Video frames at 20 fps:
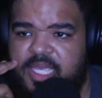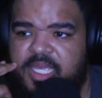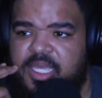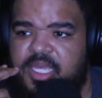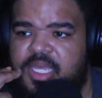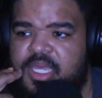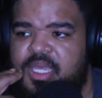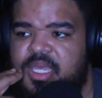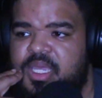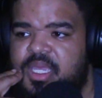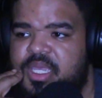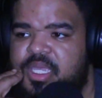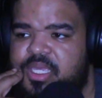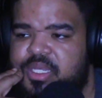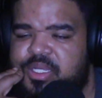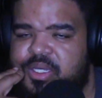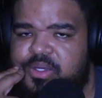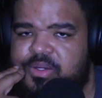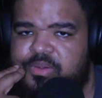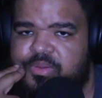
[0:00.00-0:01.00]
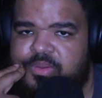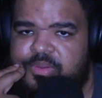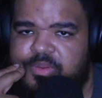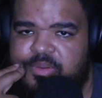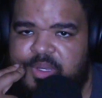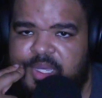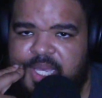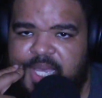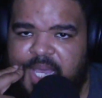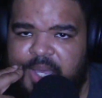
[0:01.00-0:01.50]
He's like, hey, you
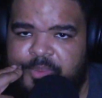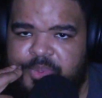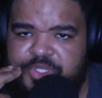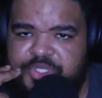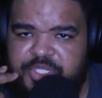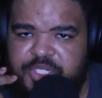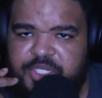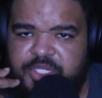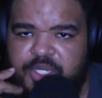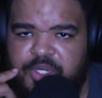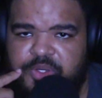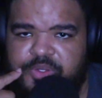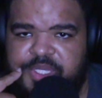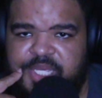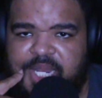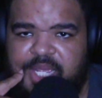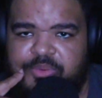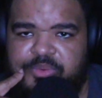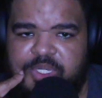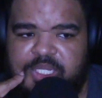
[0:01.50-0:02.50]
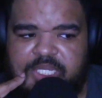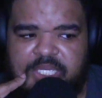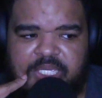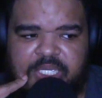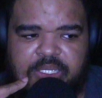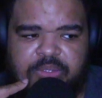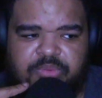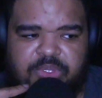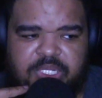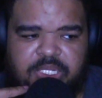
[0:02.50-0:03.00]
know, I want you to know
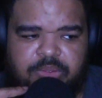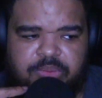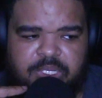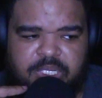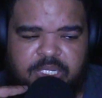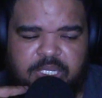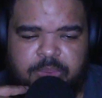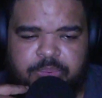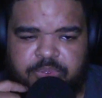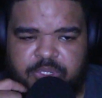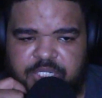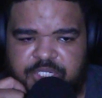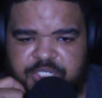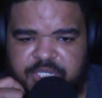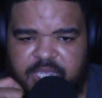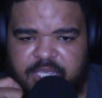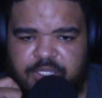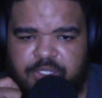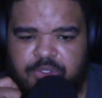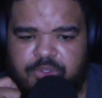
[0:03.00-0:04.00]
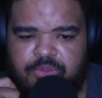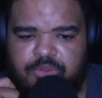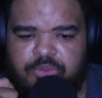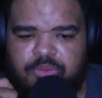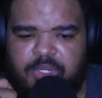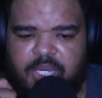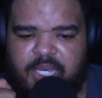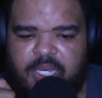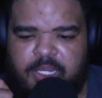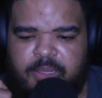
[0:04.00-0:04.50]
that I really, really, really
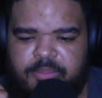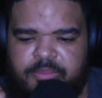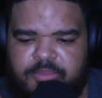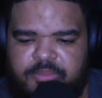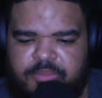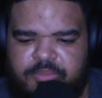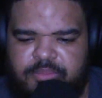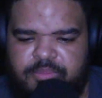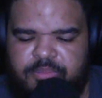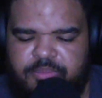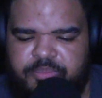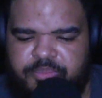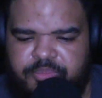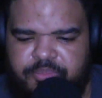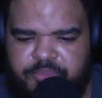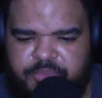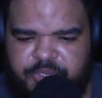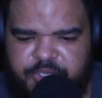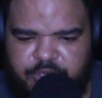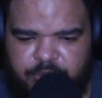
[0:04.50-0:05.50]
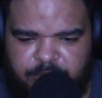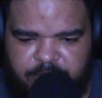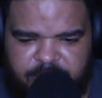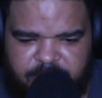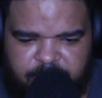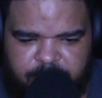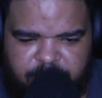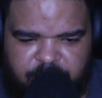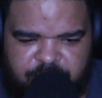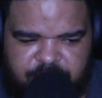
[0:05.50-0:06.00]
appreciate you
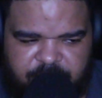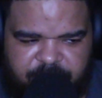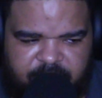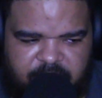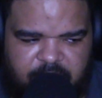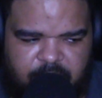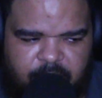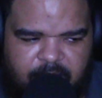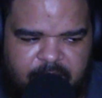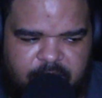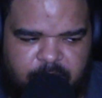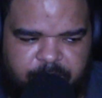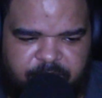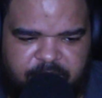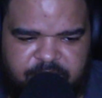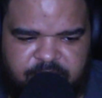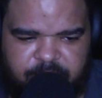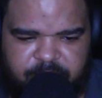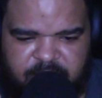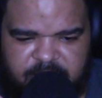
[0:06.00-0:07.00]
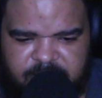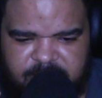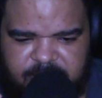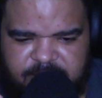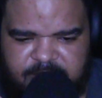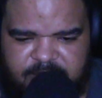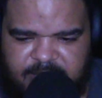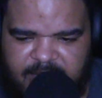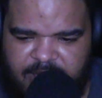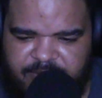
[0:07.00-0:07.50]
doing the music video at our
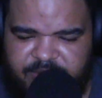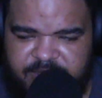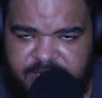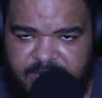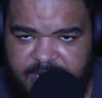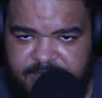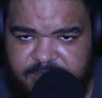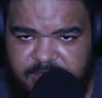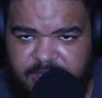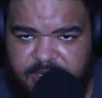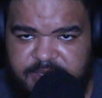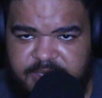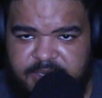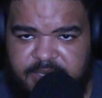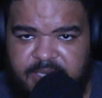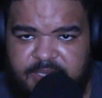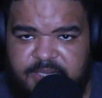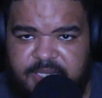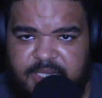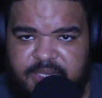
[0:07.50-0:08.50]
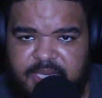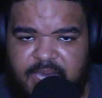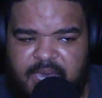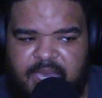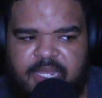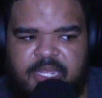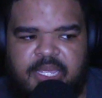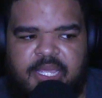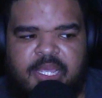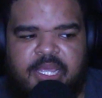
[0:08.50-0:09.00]
place of business and advertising us and
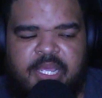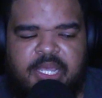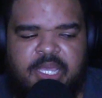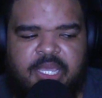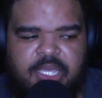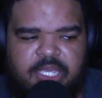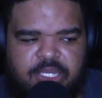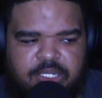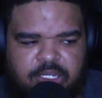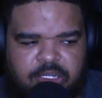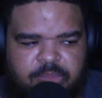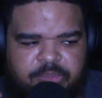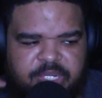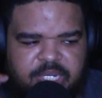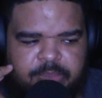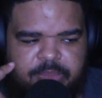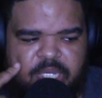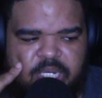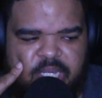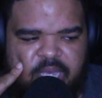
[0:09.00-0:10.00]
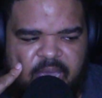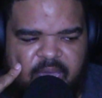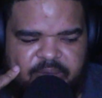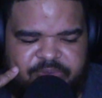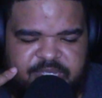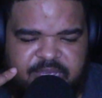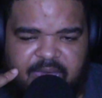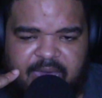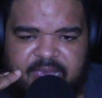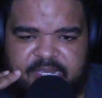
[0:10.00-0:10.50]
things like that, you know, but
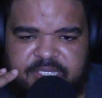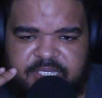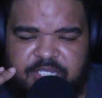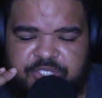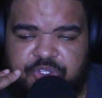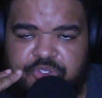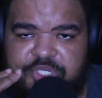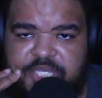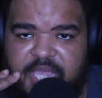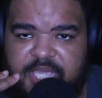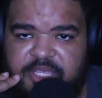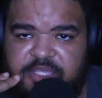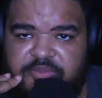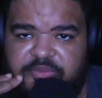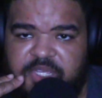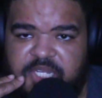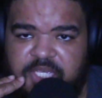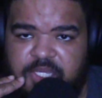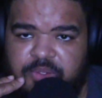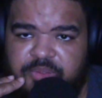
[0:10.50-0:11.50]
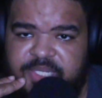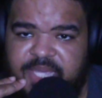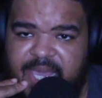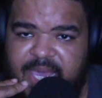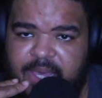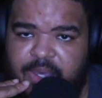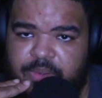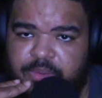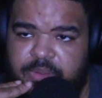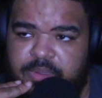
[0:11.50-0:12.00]
I'm going to have to ask that you take the
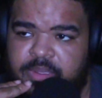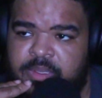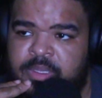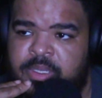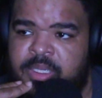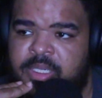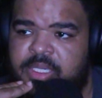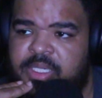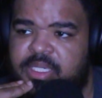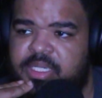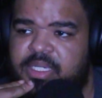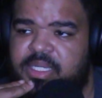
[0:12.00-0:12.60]
video down.